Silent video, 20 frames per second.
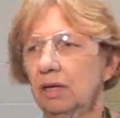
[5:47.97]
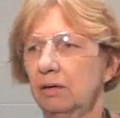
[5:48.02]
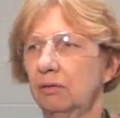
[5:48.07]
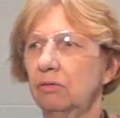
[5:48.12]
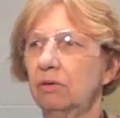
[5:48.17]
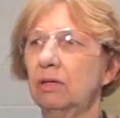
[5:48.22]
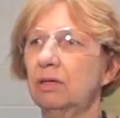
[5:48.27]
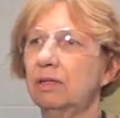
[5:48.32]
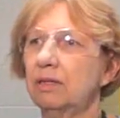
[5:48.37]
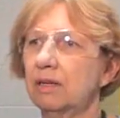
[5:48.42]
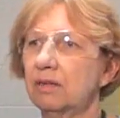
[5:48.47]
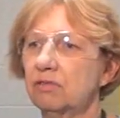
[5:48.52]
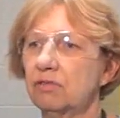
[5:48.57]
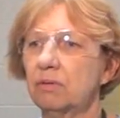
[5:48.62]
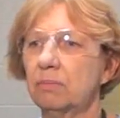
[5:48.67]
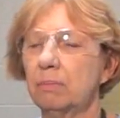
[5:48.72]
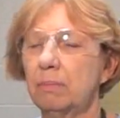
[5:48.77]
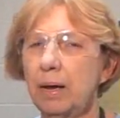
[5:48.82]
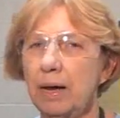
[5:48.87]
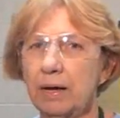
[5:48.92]
It really
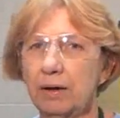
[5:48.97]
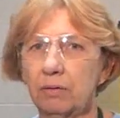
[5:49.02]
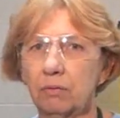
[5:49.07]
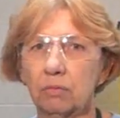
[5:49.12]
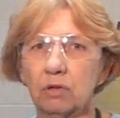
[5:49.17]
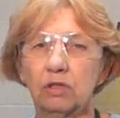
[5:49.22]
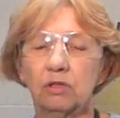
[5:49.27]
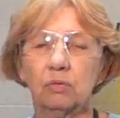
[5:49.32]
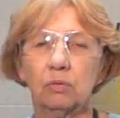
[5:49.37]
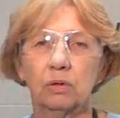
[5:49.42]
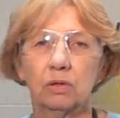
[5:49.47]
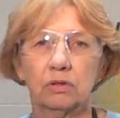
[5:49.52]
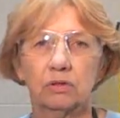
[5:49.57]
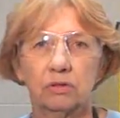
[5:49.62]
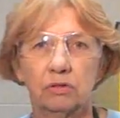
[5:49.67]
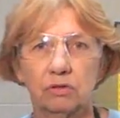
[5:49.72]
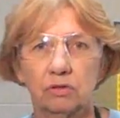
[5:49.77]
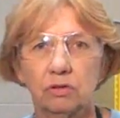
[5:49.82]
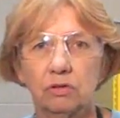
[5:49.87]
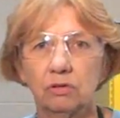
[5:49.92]
doesn't matter which one
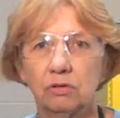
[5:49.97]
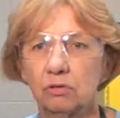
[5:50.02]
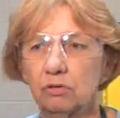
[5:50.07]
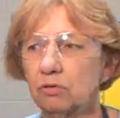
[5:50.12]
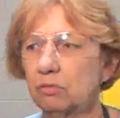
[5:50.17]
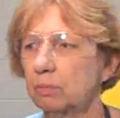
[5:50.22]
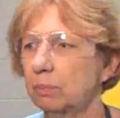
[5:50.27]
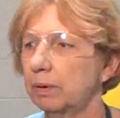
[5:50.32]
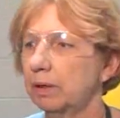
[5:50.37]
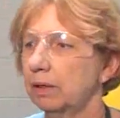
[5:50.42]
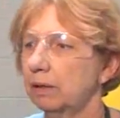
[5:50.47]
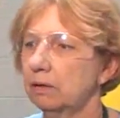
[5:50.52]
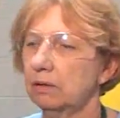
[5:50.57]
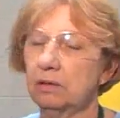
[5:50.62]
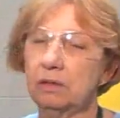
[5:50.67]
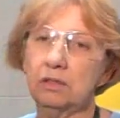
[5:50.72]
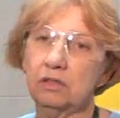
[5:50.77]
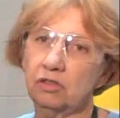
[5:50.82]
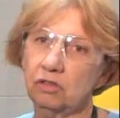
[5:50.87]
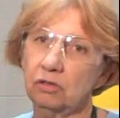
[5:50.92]
you use, but
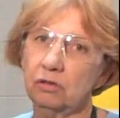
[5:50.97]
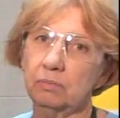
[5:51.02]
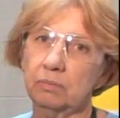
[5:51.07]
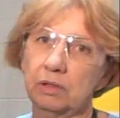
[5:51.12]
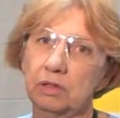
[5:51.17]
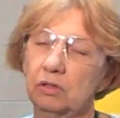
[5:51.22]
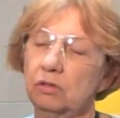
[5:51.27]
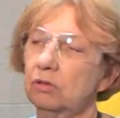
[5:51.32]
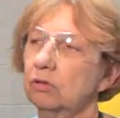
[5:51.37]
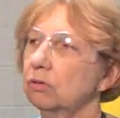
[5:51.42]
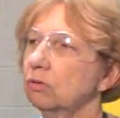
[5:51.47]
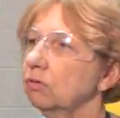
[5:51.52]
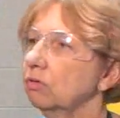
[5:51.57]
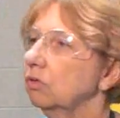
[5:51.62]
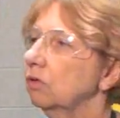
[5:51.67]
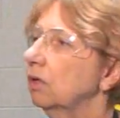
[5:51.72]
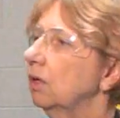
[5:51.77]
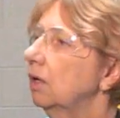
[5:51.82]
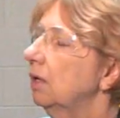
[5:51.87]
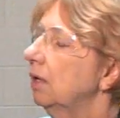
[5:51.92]
it should be
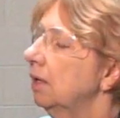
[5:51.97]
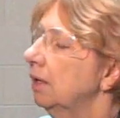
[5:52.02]
used.